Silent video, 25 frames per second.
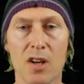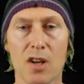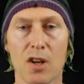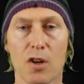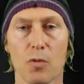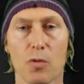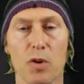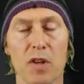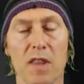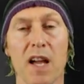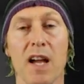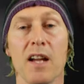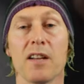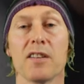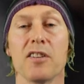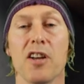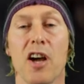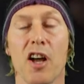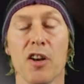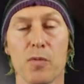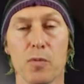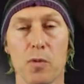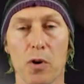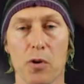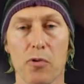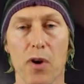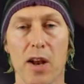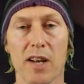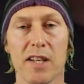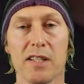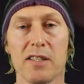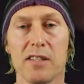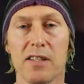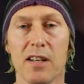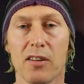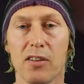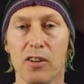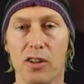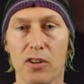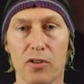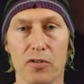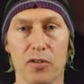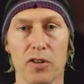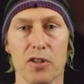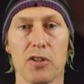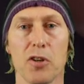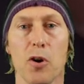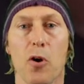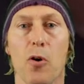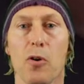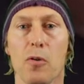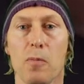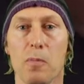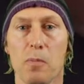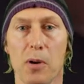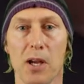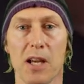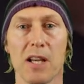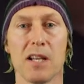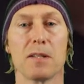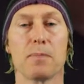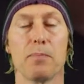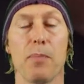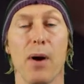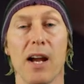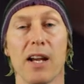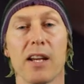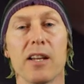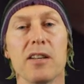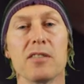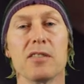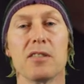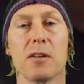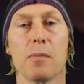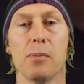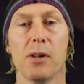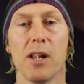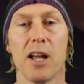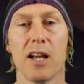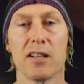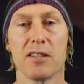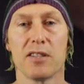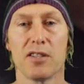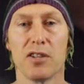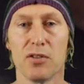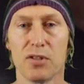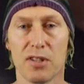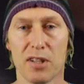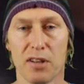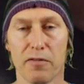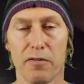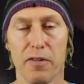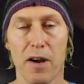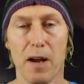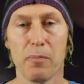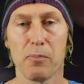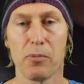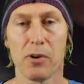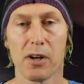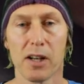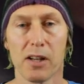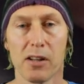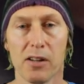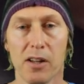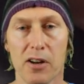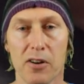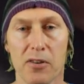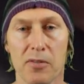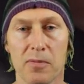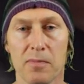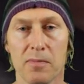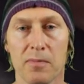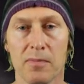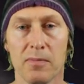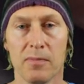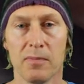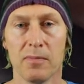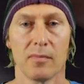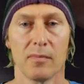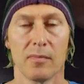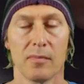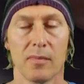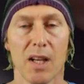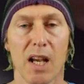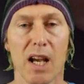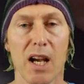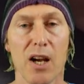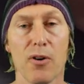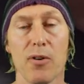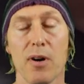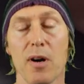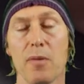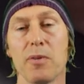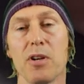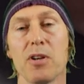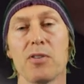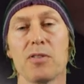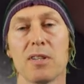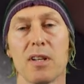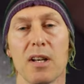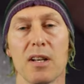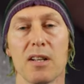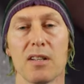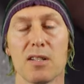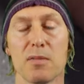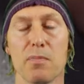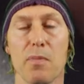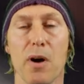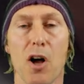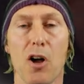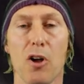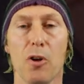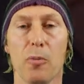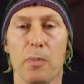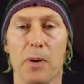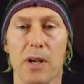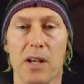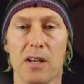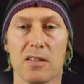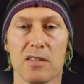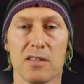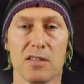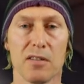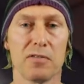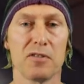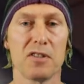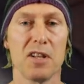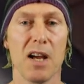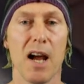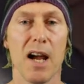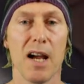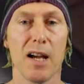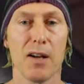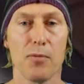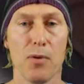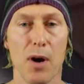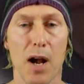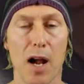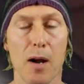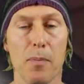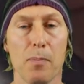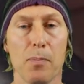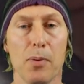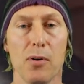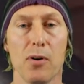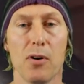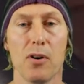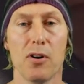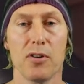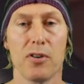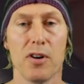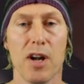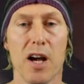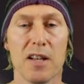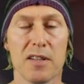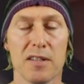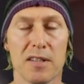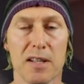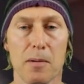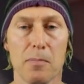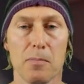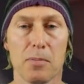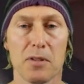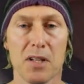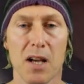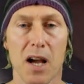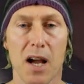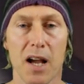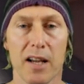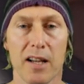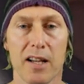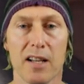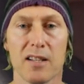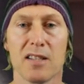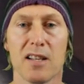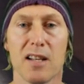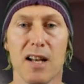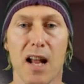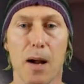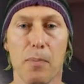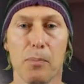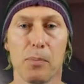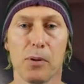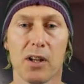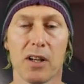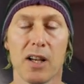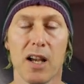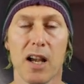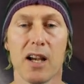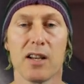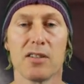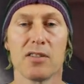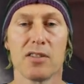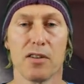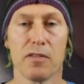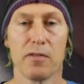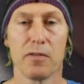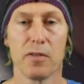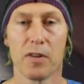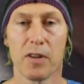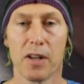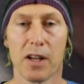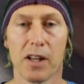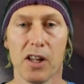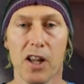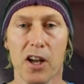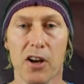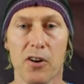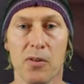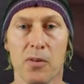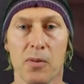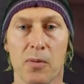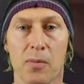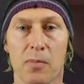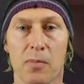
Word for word: With that done, we're ready to glue the torn piece back into place using fabric glue. Here I'm using a small piece of tie wrap or a zip tie as an applicator for the glue.